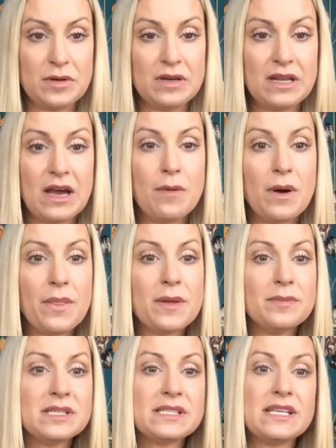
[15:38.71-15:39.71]
I want them to
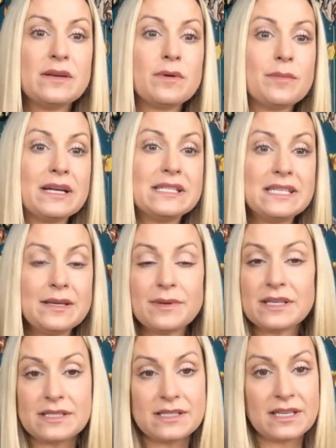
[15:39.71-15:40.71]
see when my team gets
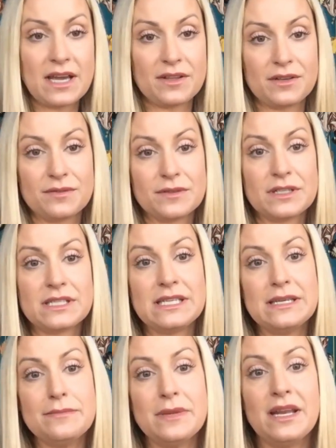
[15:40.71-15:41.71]
together for a team
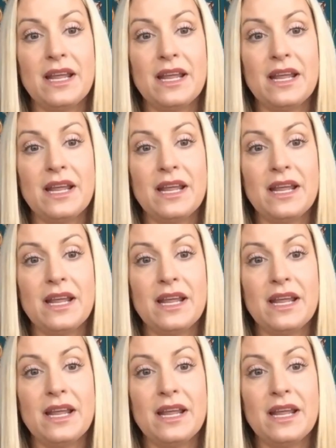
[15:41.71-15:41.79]
meeting.